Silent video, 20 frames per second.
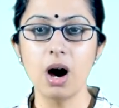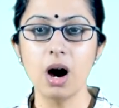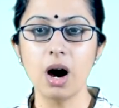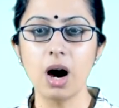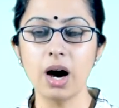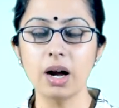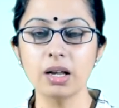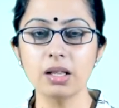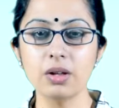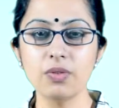
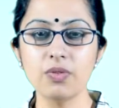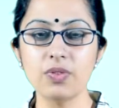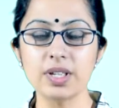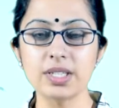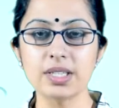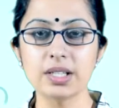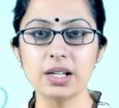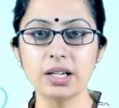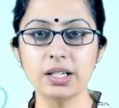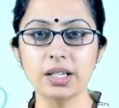are the
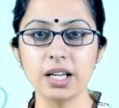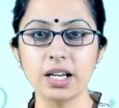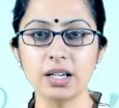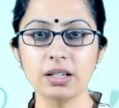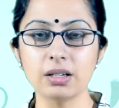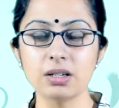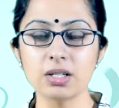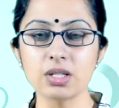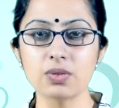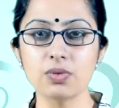
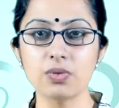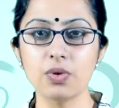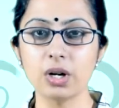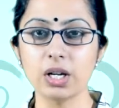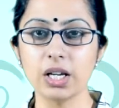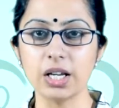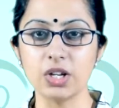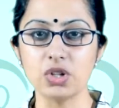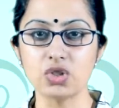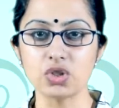facilitators for
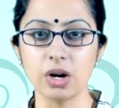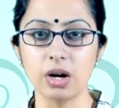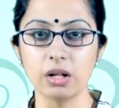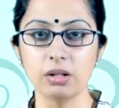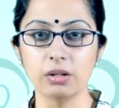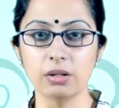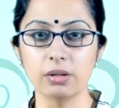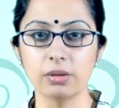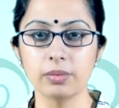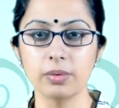each
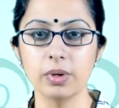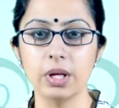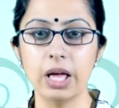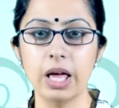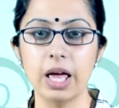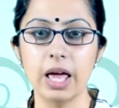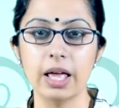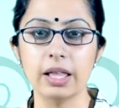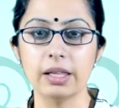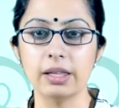other.
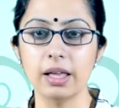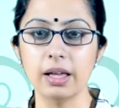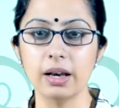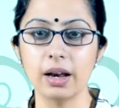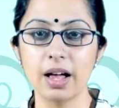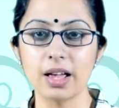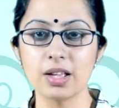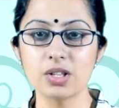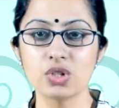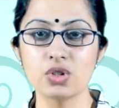There
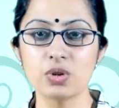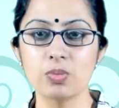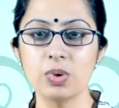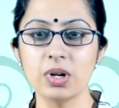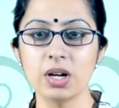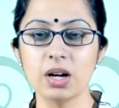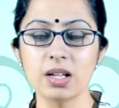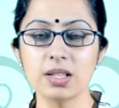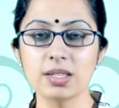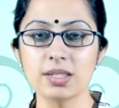has to be
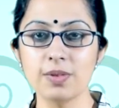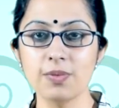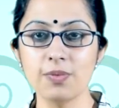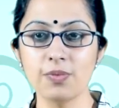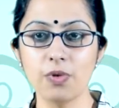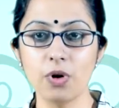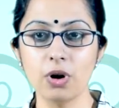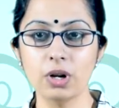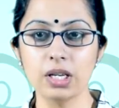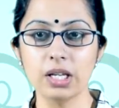a
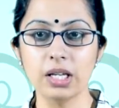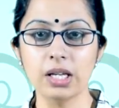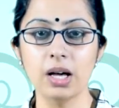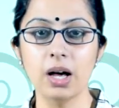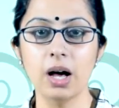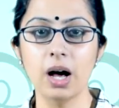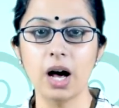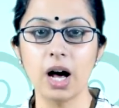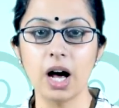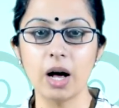symphony
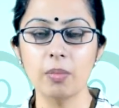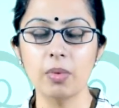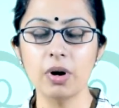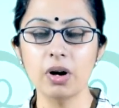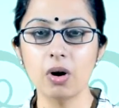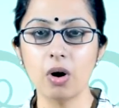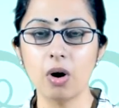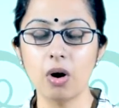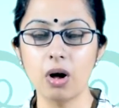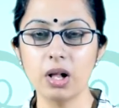among
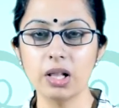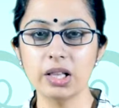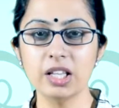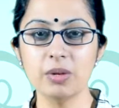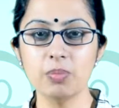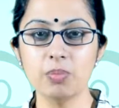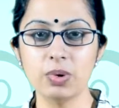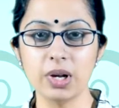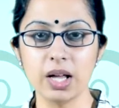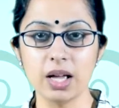all the
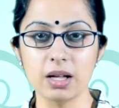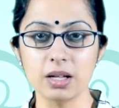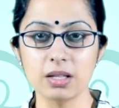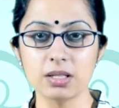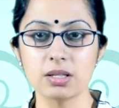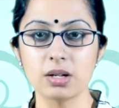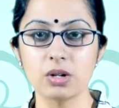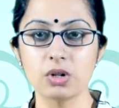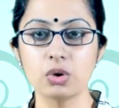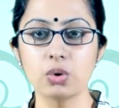players
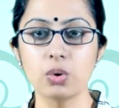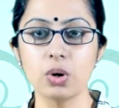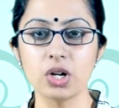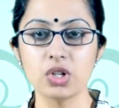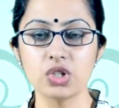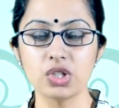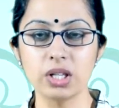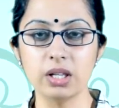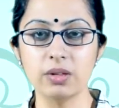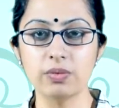to
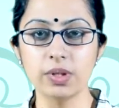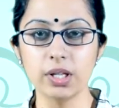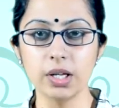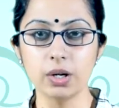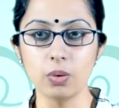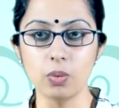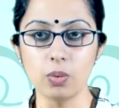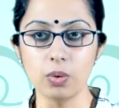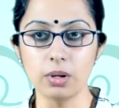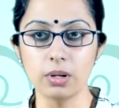achieve the
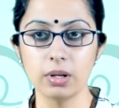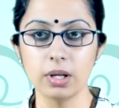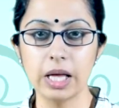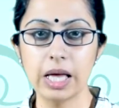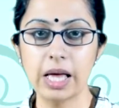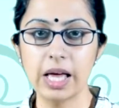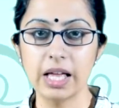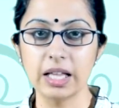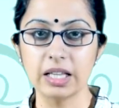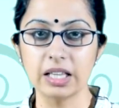goal.
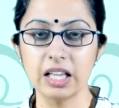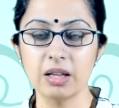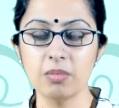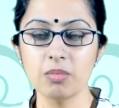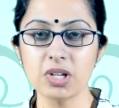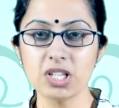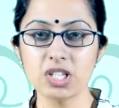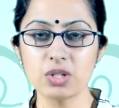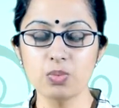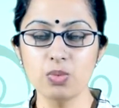They
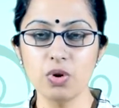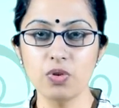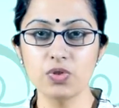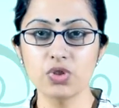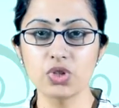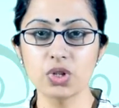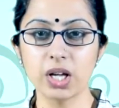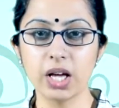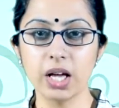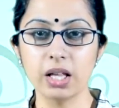must move
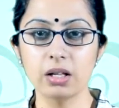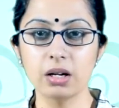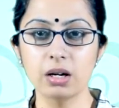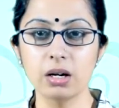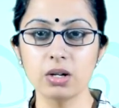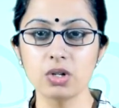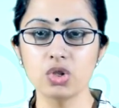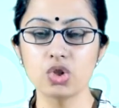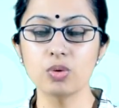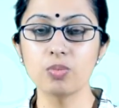together
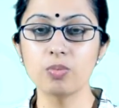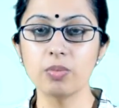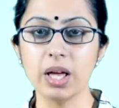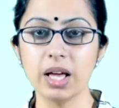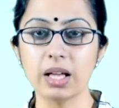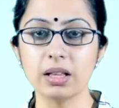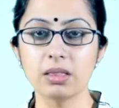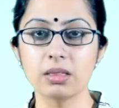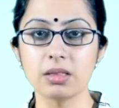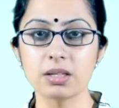to
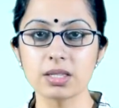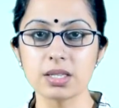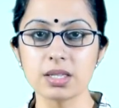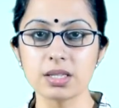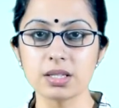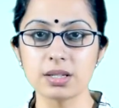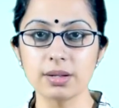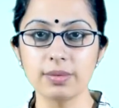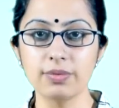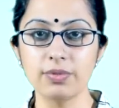make the
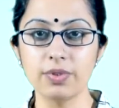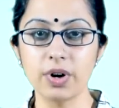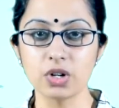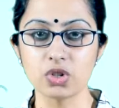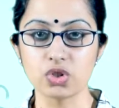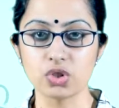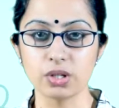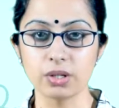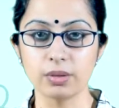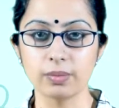system
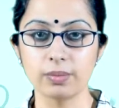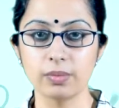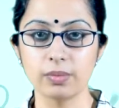function.